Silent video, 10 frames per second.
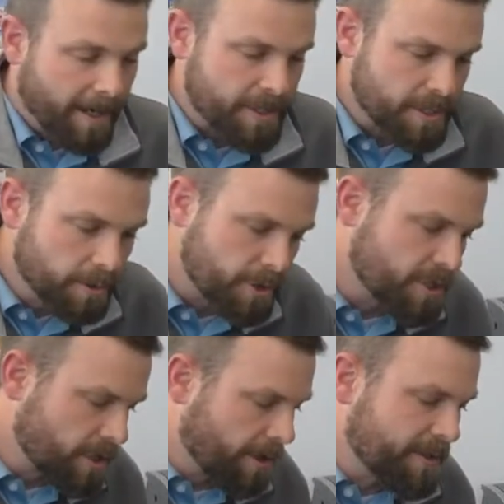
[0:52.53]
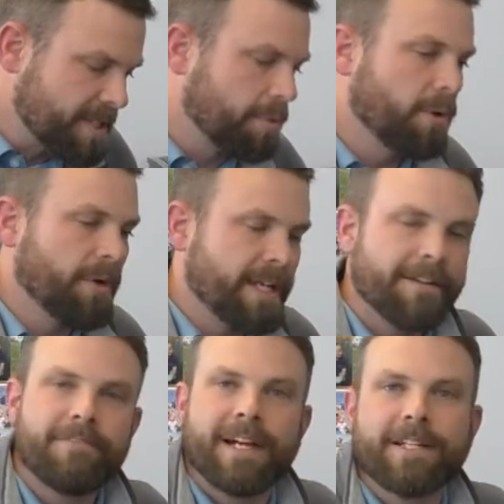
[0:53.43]
solutions are always deployed and
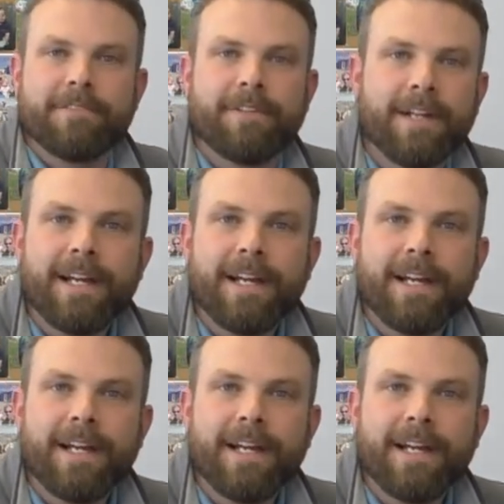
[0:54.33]
effective